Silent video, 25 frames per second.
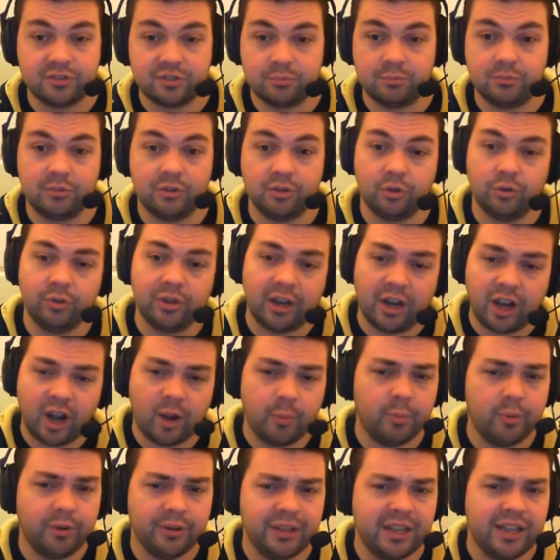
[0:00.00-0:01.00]
Only a
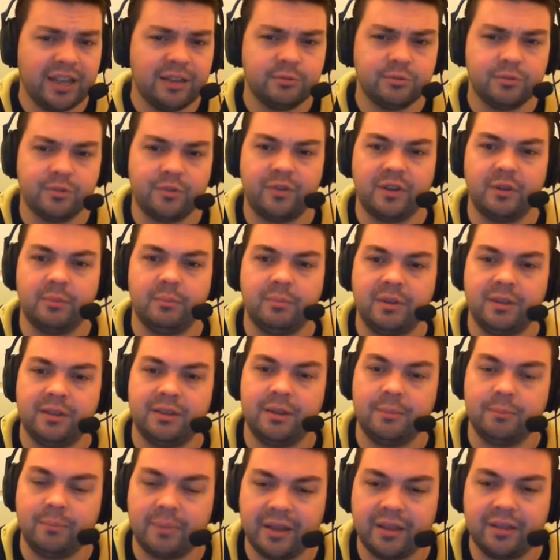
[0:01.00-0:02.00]
couple of times we've had
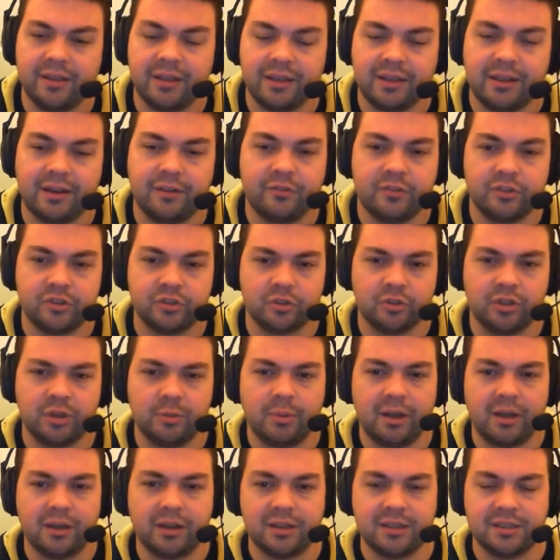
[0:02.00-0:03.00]
Dembele and Griffiths on the
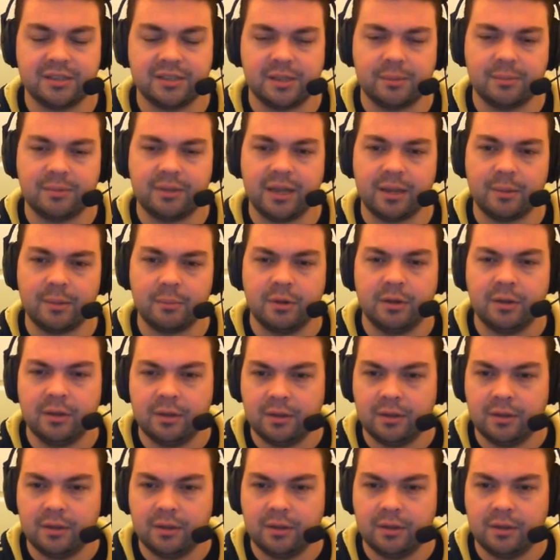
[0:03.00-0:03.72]
park at the same time,